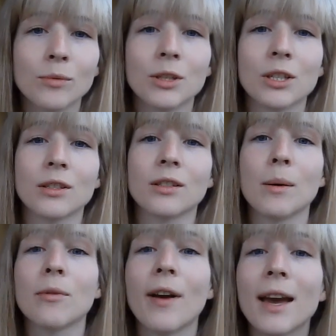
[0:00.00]
which is a
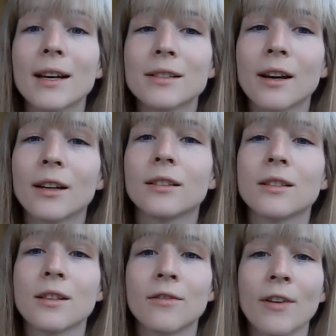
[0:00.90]
type of exile,
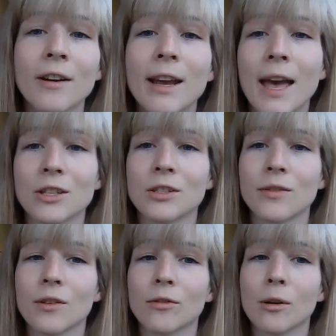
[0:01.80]
to the very edges of
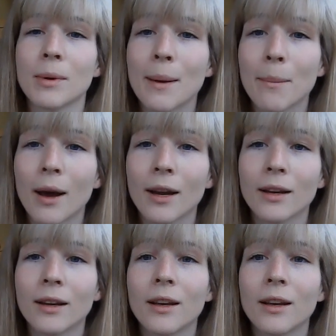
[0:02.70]
the Roman Empire,